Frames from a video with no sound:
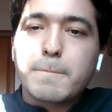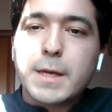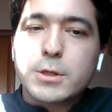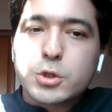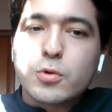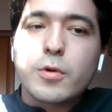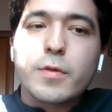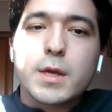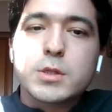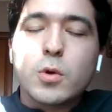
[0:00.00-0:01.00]
make
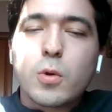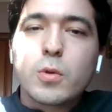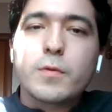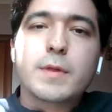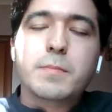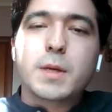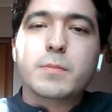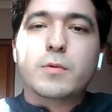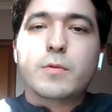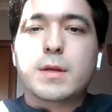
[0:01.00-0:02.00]
sure that all of the
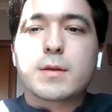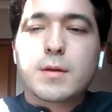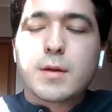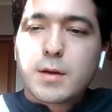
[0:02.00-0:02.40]
people that